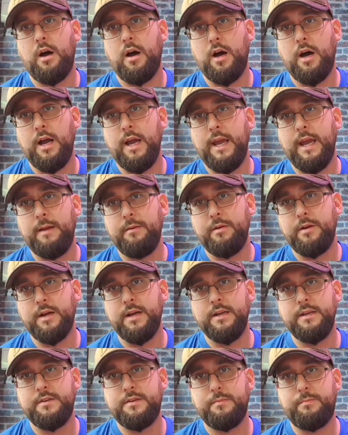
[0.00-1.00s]
I am
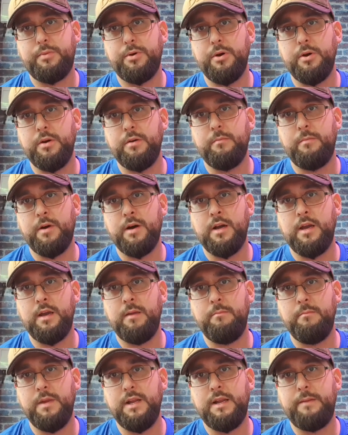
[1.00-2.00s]
going to put
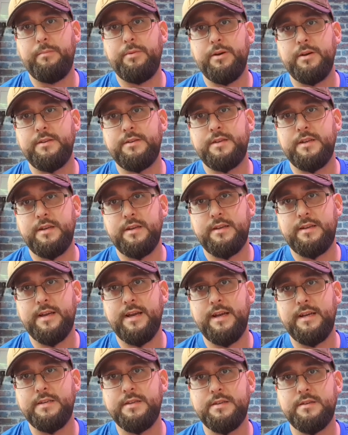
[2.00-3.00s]
my Milliput to the
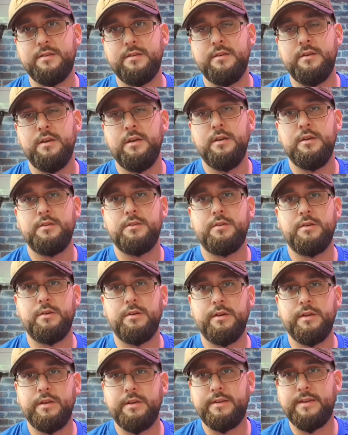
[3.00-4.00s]
test. So
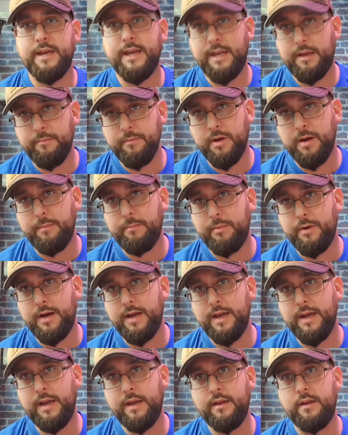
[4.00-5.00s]
I'm going to take my
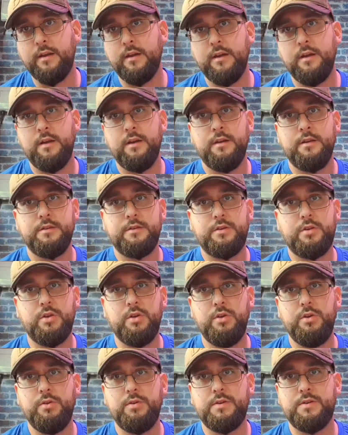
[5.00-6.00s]
bike
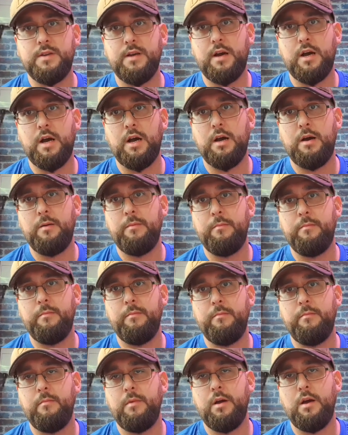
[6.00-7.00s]
to
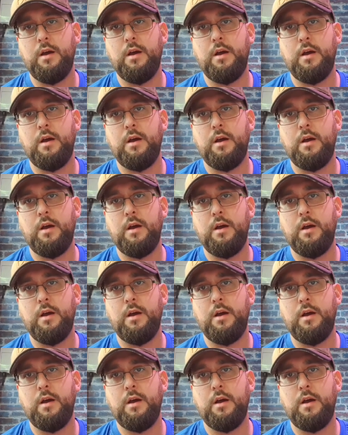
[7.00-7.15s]
some